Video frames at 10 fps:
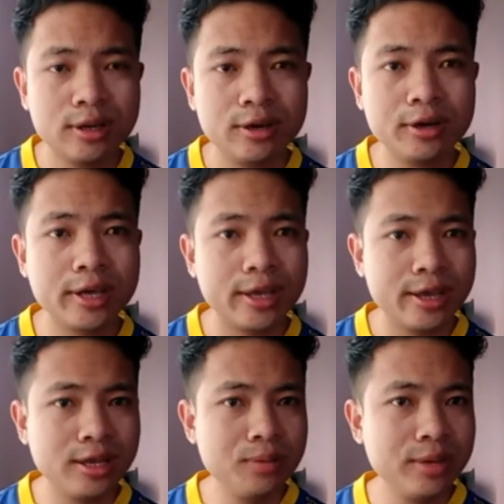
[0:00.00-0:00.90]
Okay,
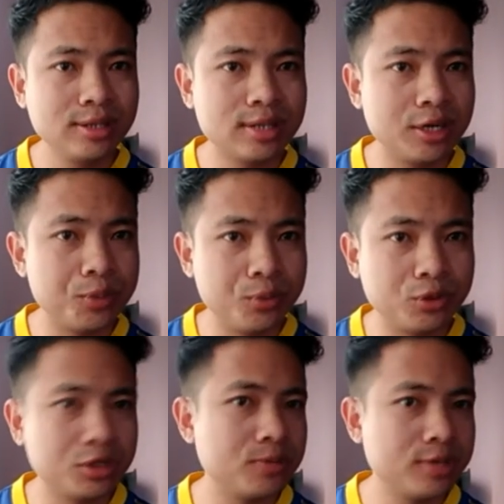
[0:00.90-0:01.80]
elements are the pure
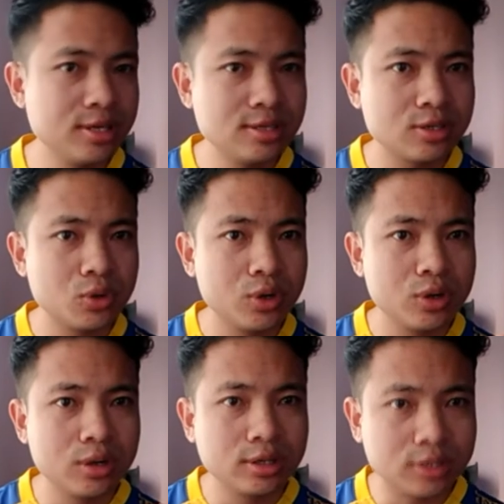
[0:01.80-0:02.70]

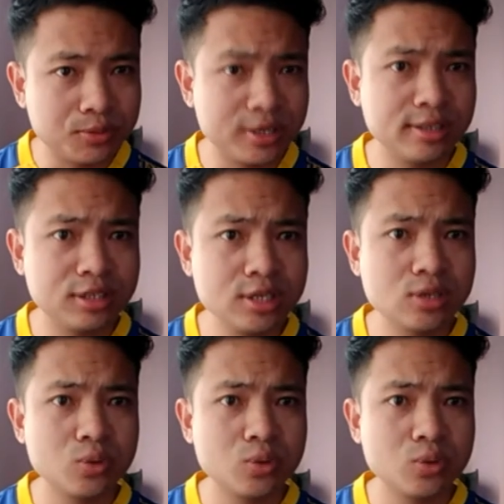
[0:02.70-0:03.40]
substances